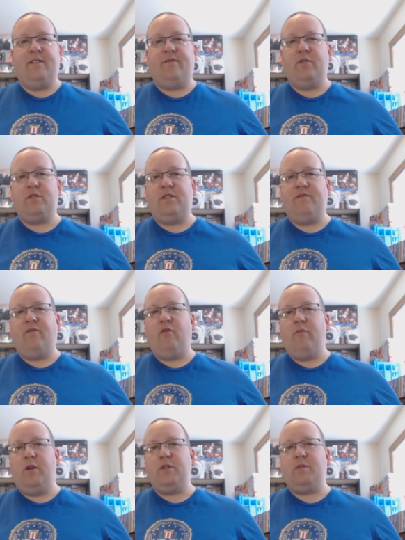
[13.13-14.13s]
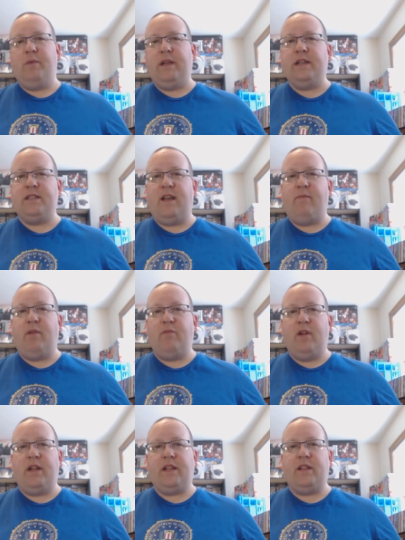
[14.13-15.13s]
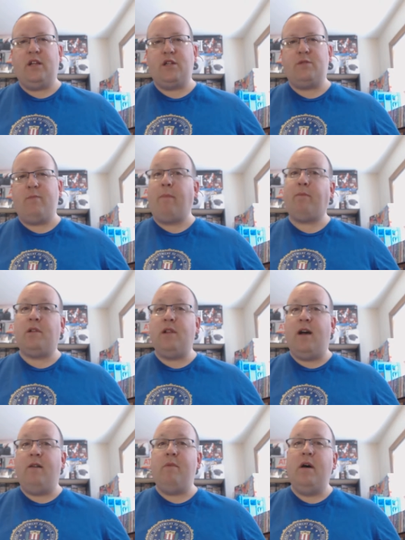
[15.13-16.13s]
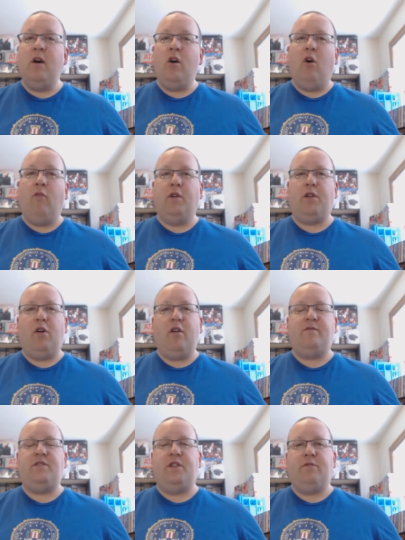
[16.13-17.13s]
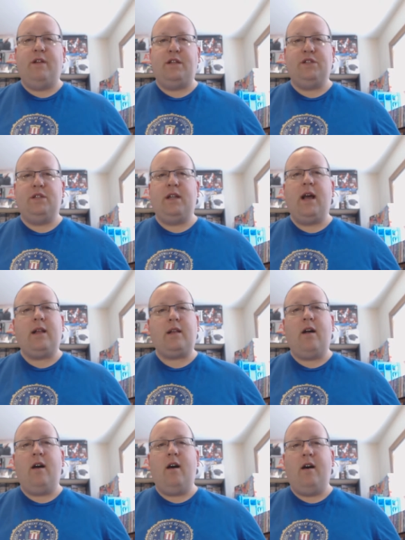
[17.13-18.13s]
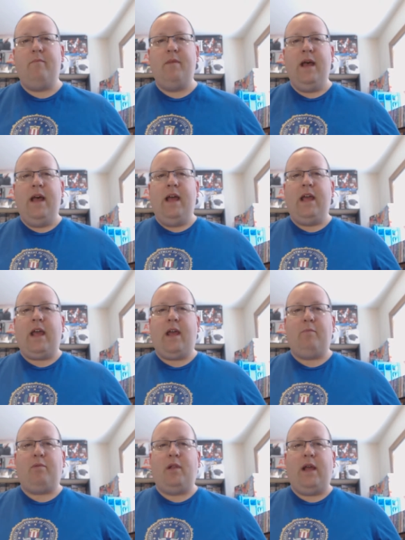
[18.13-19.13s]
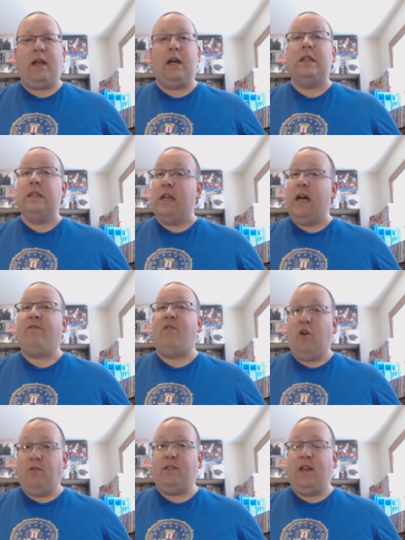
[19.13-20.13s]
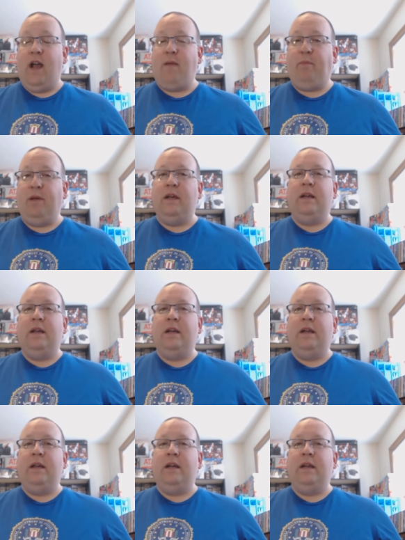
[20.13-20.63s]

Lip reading: First and foremost, because I've been running the Shmup Club over at rfgeneration.com and playing a lot of R-Type.